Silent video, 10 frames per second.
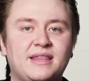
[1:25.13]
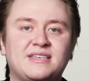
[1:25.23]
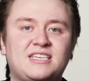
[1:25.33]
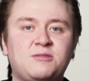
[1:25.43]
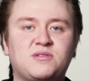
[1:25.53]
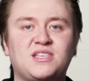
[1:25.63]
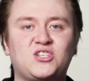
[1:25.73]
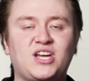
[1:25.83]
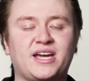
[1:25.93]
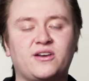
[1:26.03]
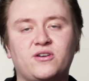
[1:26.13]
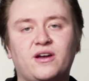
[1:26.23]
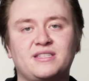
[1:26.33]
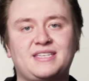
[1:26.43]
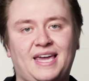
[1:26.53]
and the seams of this jacket are
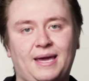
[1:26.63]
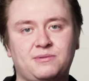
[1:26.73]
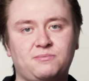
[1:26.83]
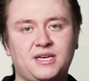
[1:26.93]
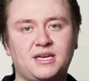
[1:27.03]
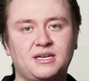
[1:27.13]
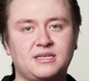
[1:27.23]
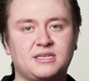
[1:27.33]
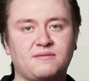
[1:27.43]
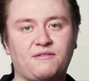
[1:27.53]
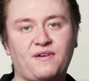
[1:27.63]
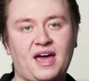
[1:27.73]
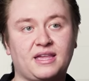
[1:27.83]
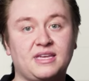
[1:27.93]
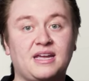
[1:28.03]
not taped because of the
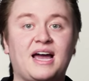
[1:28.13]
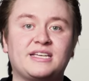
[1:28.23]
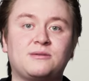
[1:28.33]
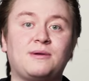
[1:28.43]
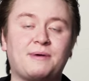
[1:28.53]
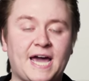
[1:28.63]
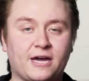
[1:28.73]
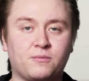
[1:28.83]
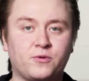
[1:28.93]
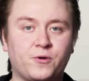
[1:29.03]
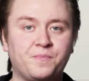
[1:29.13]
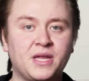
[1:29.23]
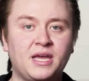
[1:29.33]
fact that it has to be packable.